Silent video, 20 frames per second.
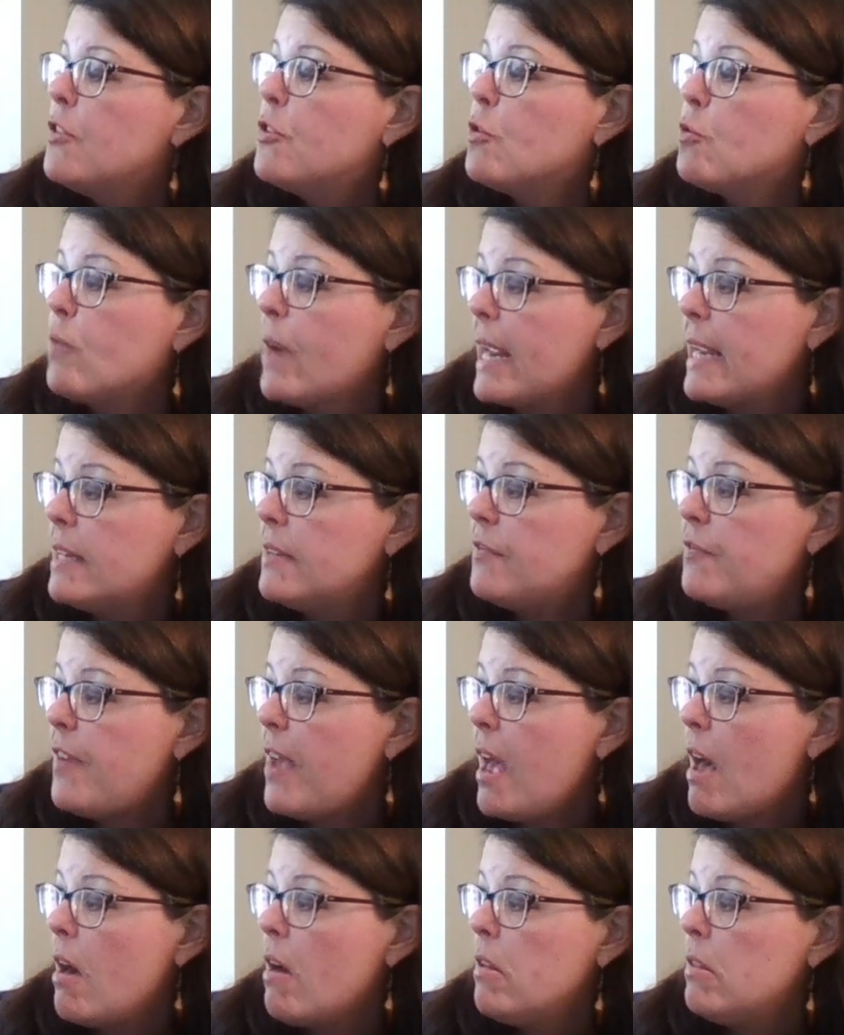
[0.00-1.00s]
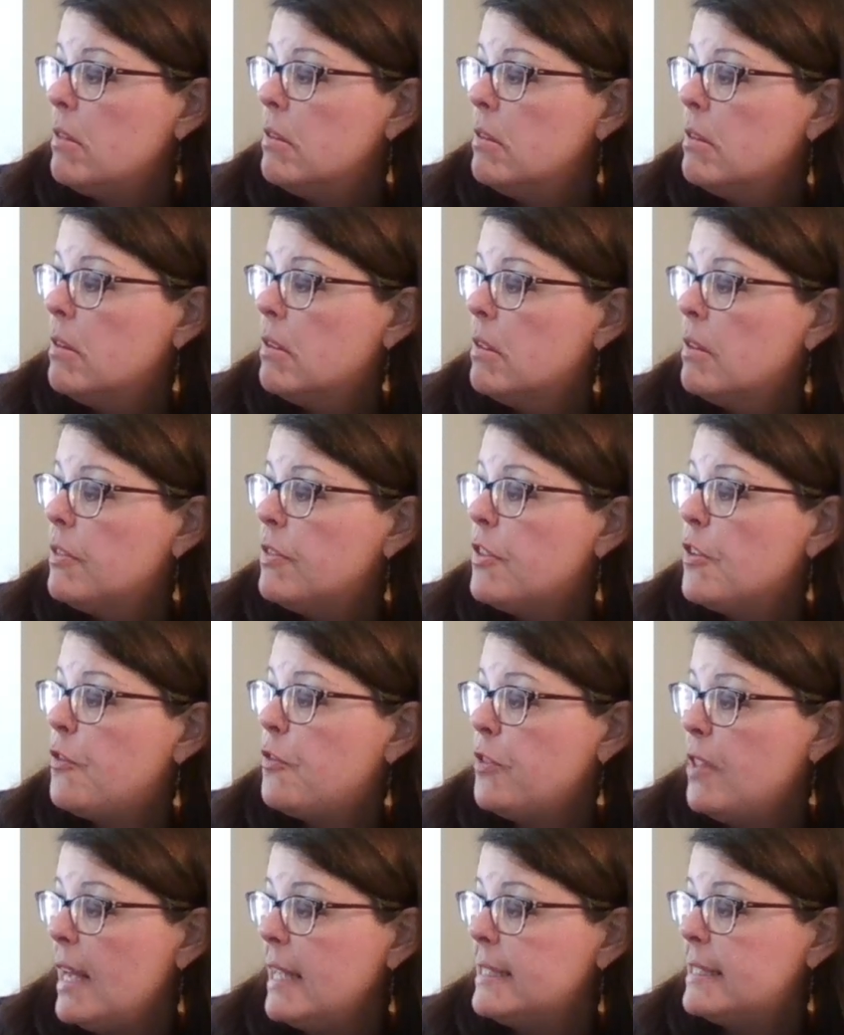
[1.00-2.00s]
The rain fell, the
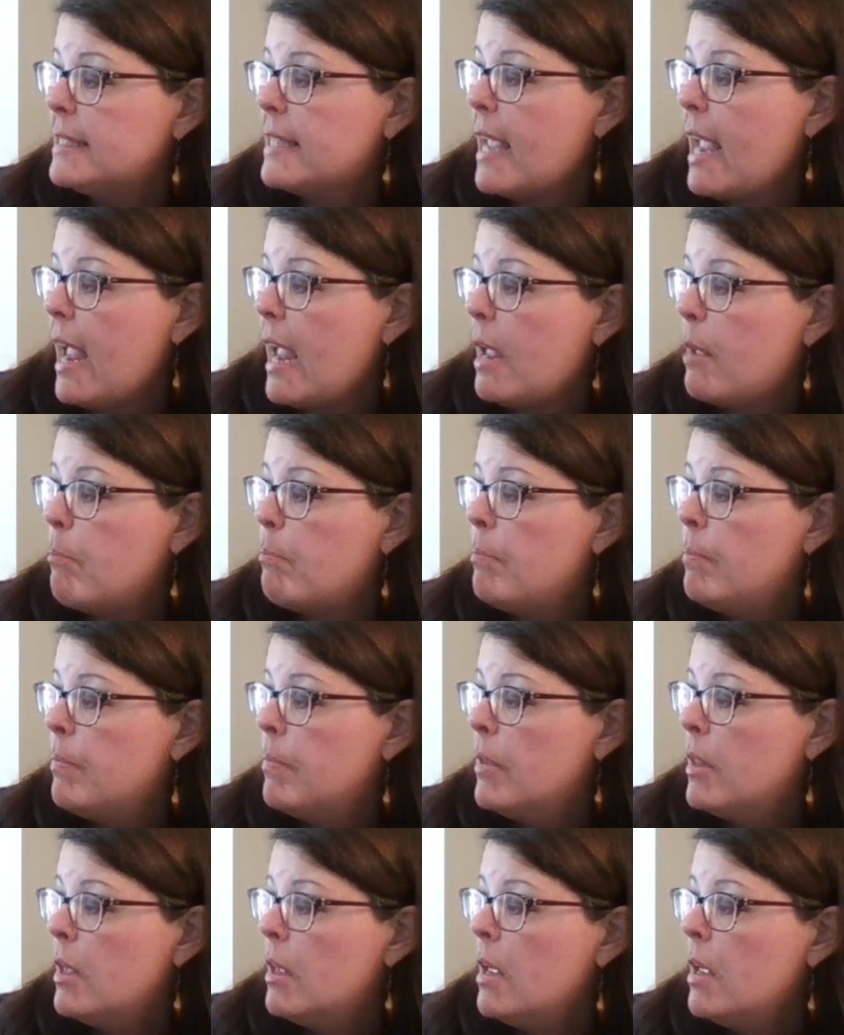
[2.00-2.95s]
floods came,